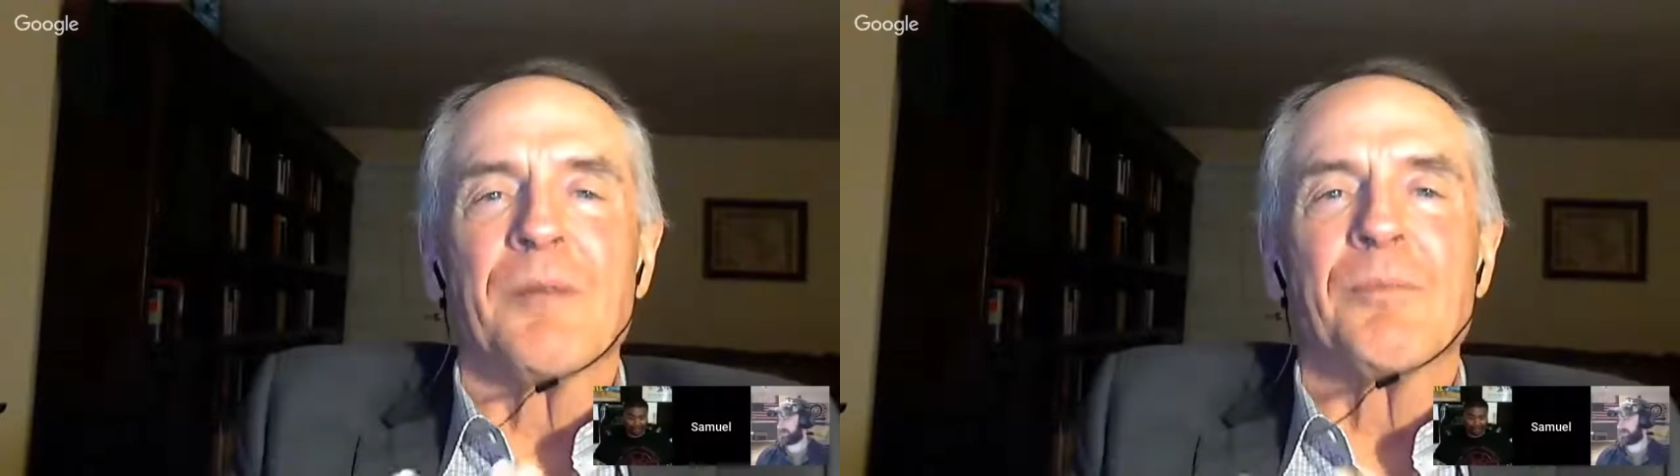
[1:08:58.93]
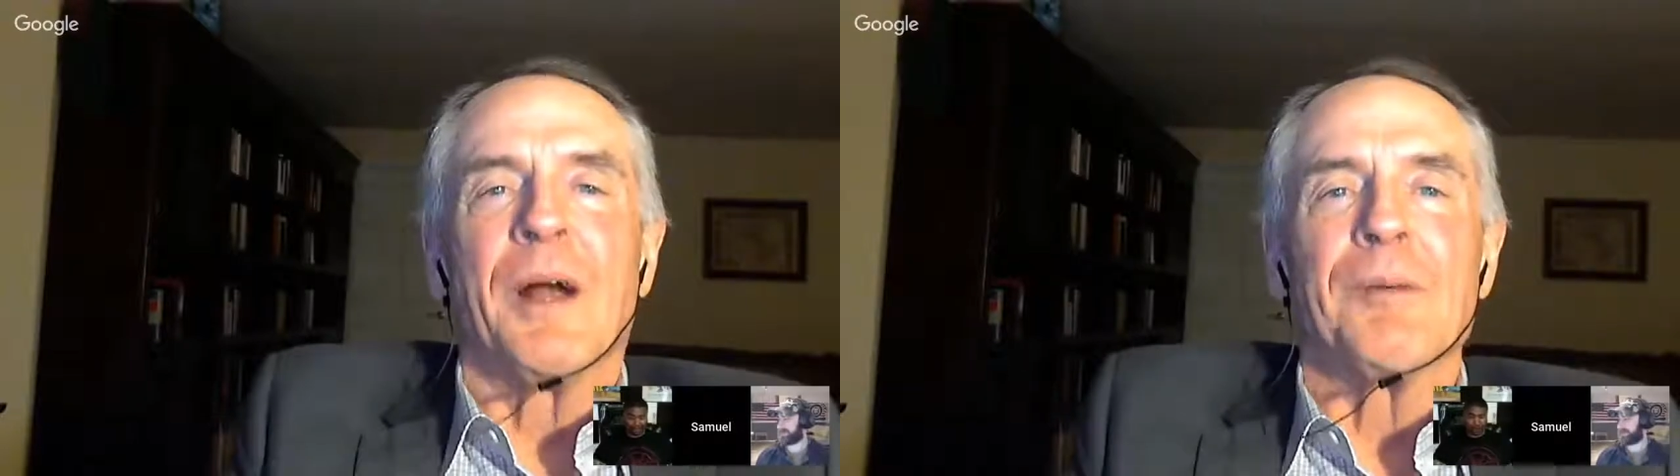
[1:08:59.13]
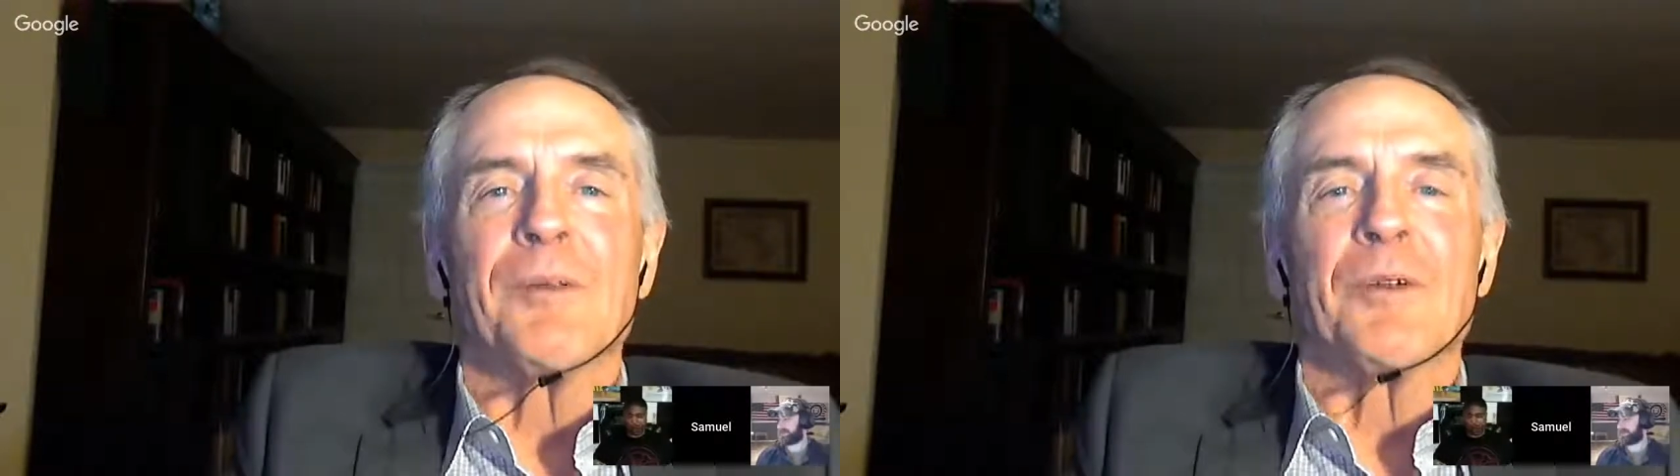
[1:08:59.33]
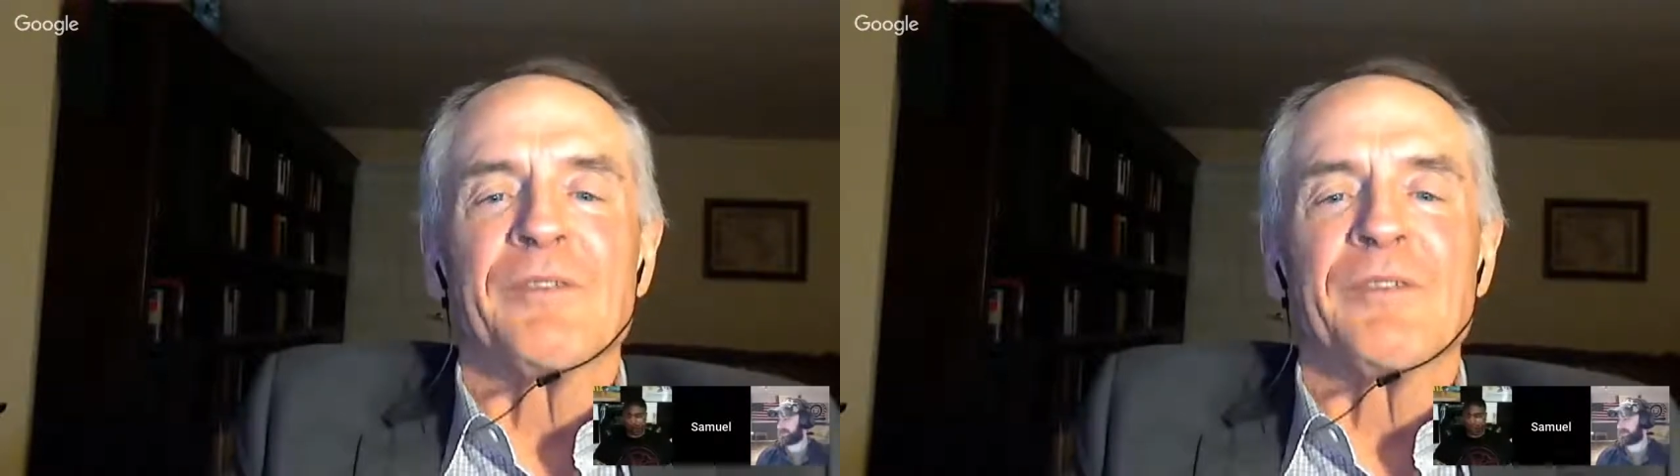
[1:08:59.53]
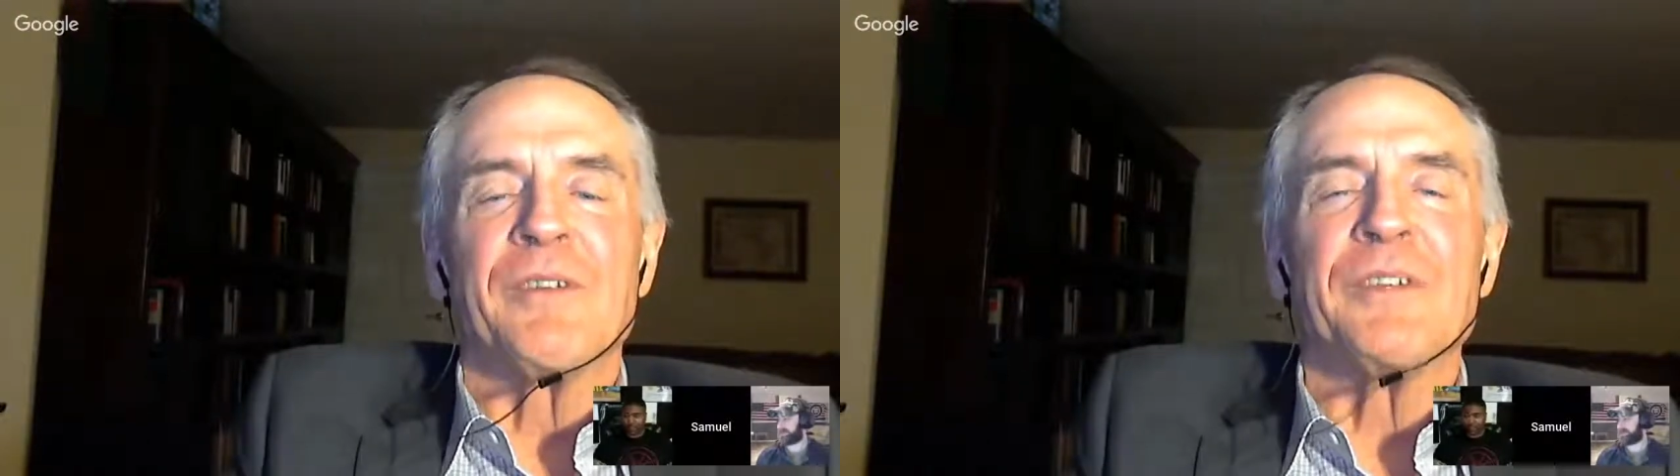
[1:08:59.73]
are probably
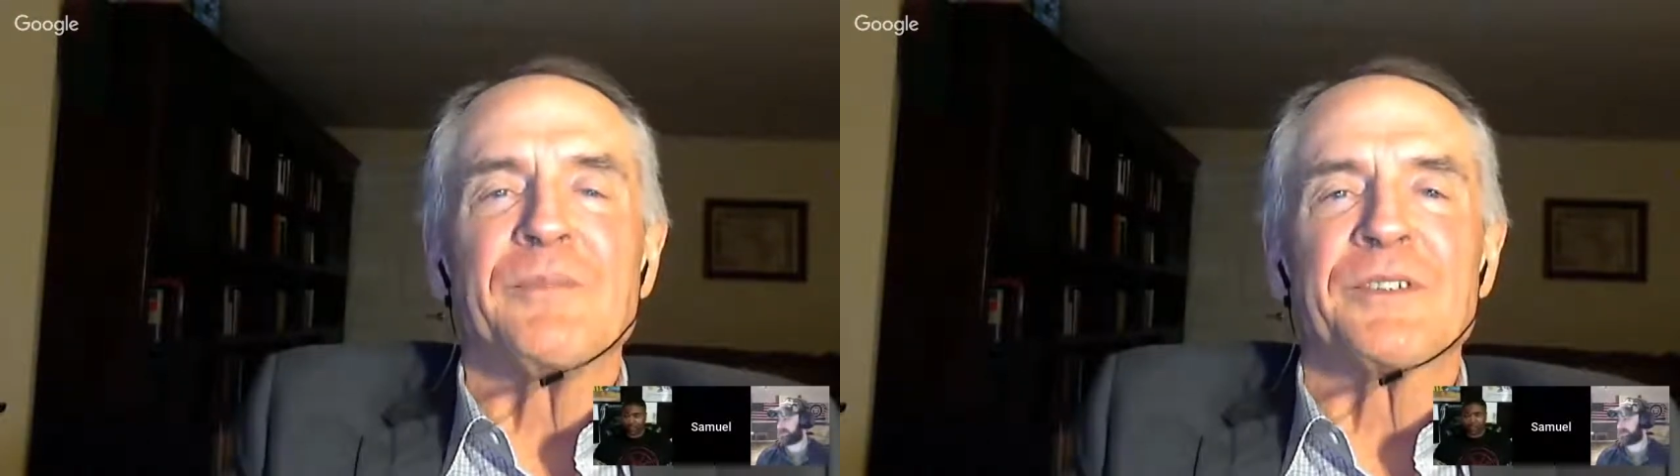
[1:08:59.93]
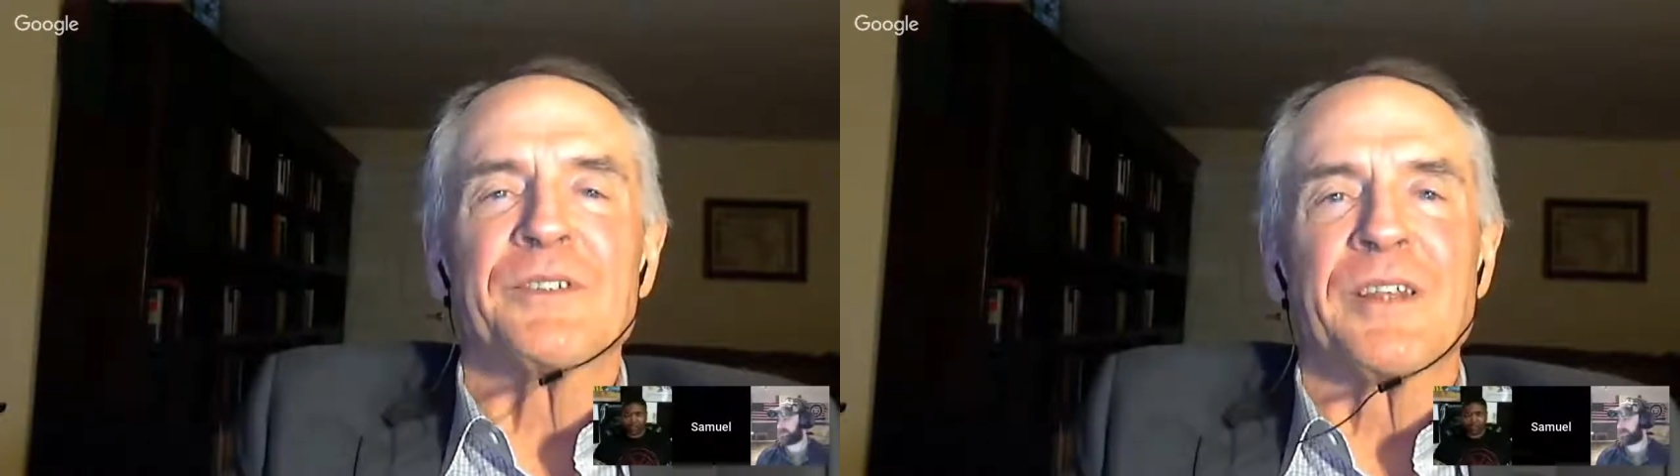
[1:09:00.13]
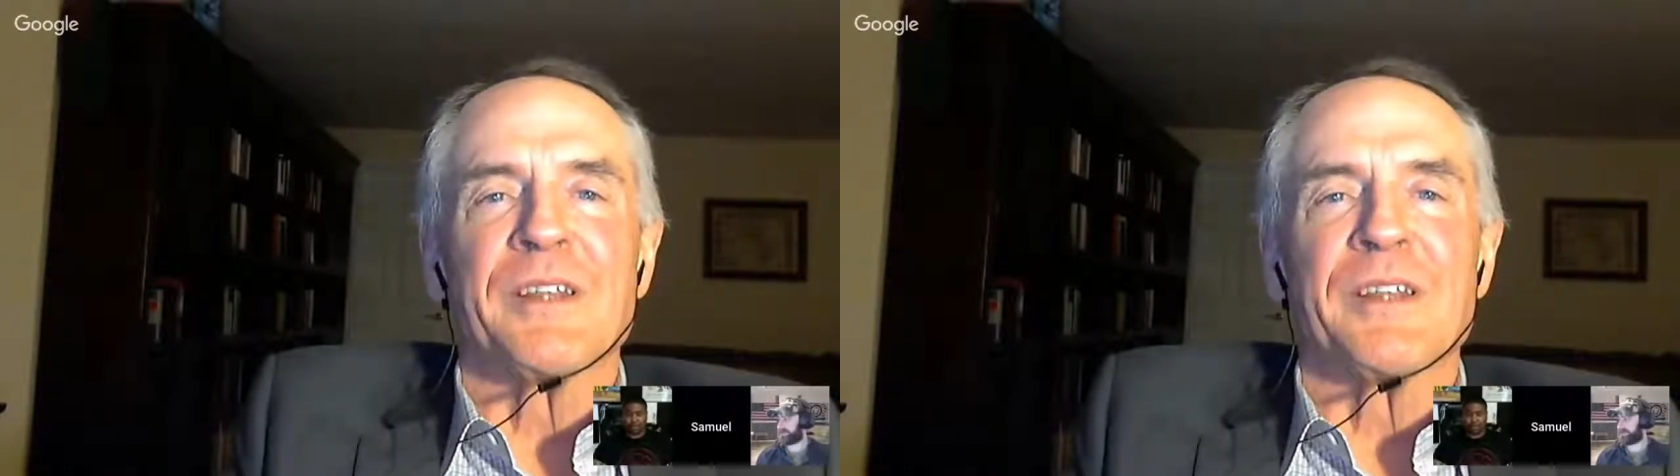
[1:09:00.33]
only 15%